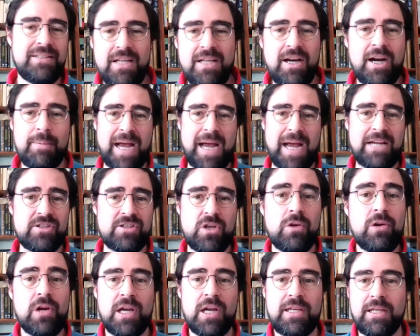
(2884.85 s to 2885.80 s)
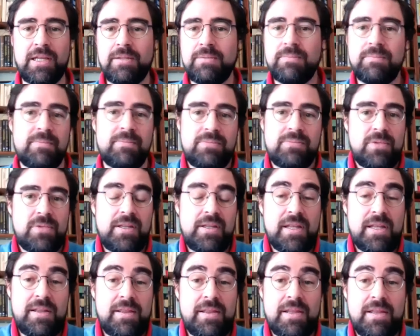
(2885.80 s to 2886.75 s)
No, banks don't like it.
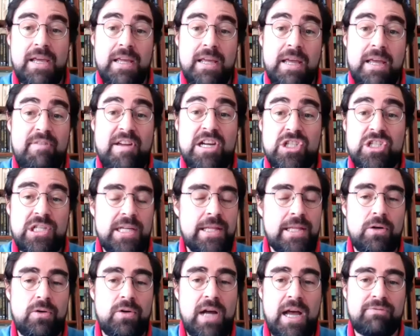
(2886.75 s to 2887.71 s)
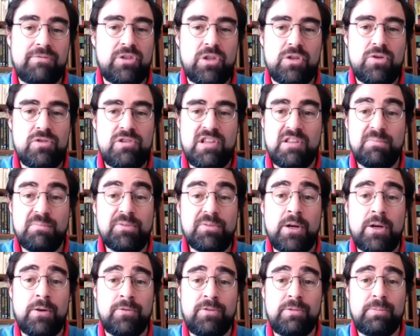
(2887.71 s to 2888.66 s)
They, yeah. they eventually they'll have to use it
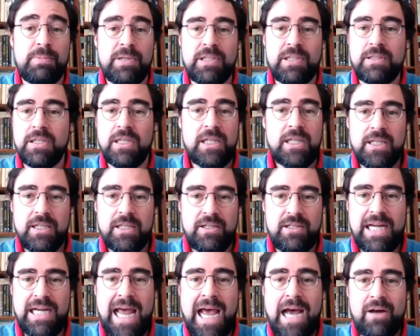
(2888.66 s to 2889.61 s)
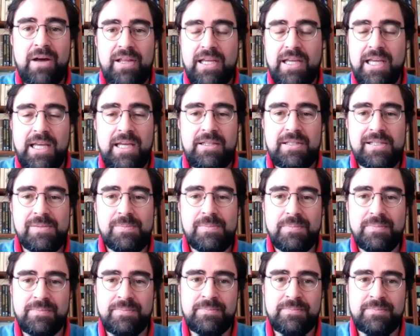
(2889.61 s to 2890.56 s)
themselves, but now they hate it.
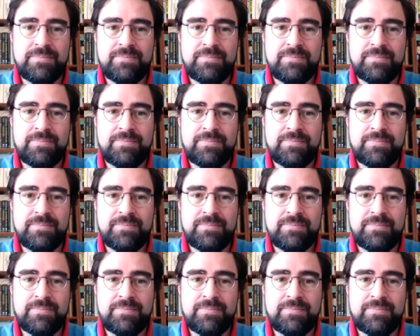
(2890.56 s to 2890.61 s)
